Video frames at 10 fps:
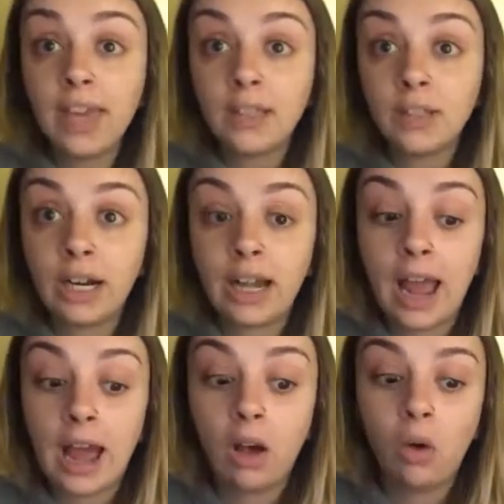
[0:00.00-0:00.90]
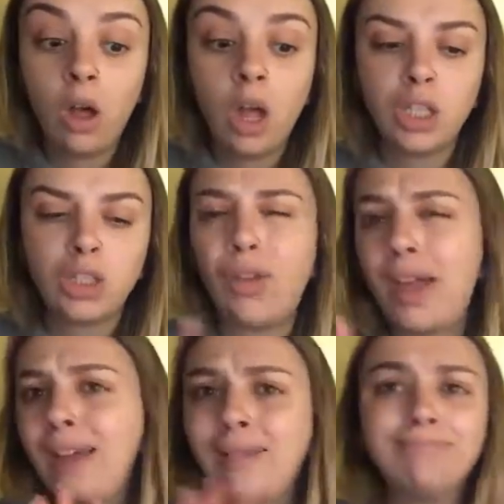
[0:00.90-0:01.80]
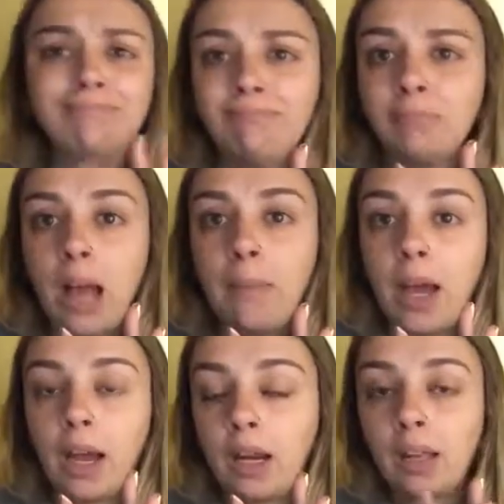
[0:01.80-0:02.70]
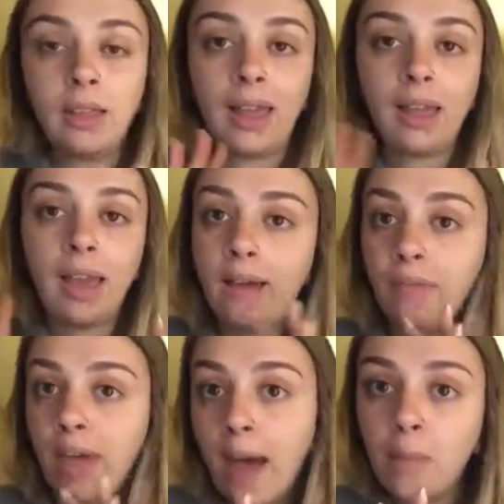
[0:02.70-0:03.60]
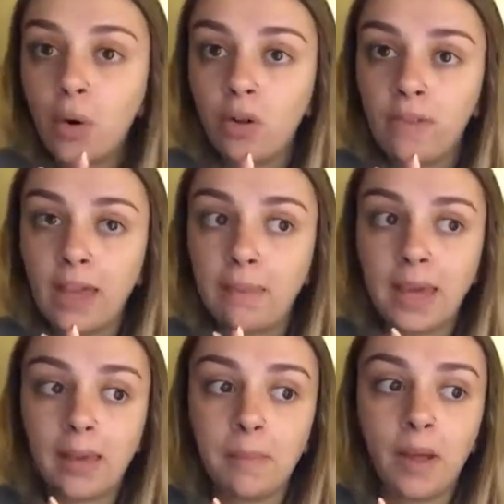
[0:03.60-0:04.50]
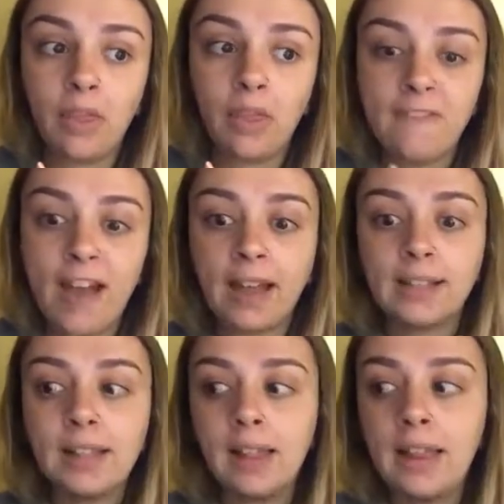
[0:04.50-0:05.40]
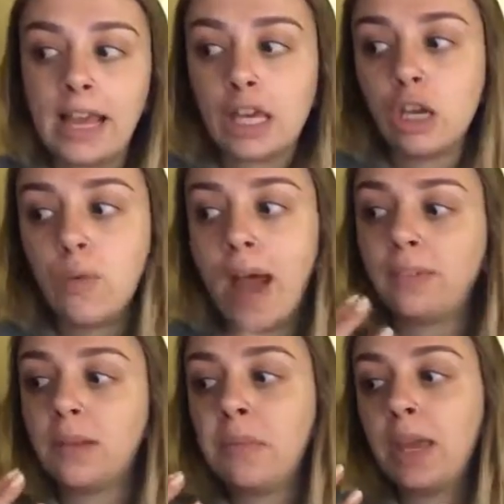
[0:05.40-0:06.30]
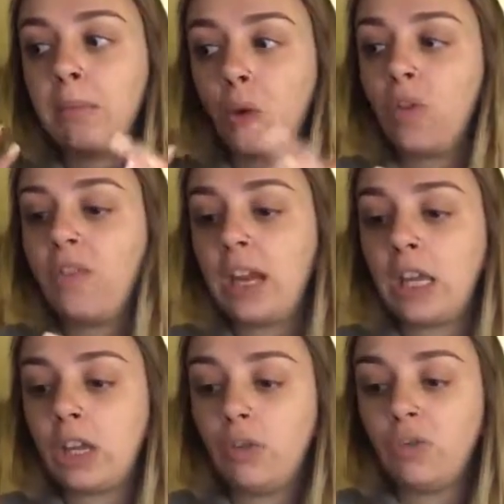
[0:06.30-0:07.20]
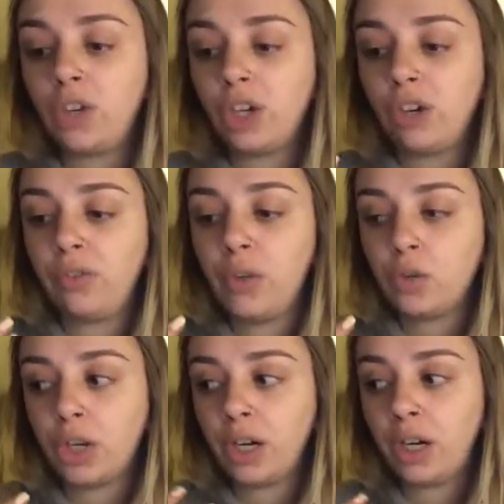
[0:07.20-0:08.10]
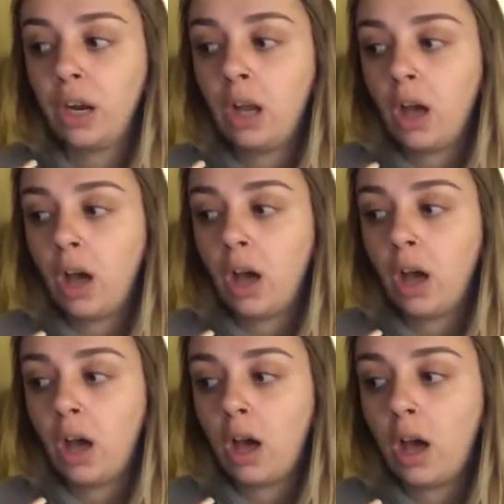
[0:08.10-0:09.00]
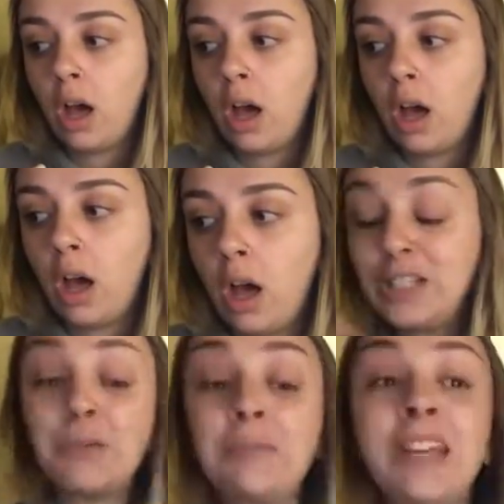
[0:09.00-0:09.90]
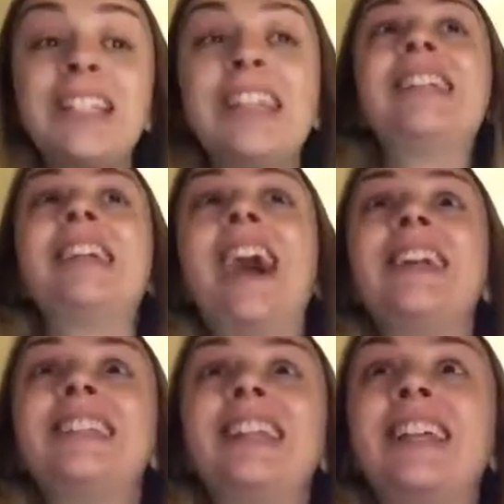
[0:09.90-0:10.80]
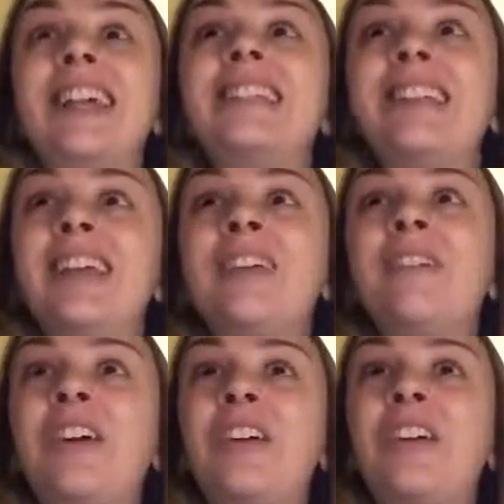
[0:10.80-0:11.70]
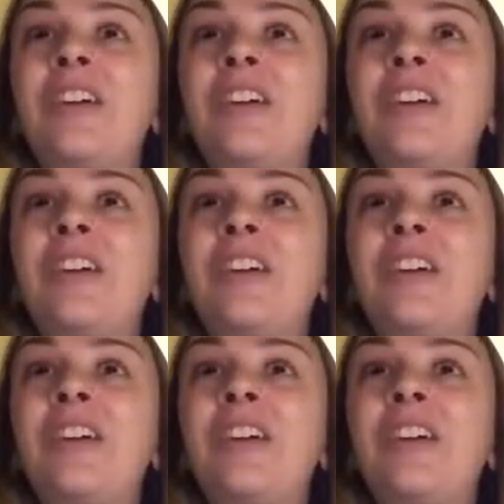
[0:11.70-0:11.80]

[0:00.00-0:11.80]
kids right now, so like I'm not gonna like have that motivate me. But the fact that like you have something motivating you for your future is so amazing. Because guys, like, let's think about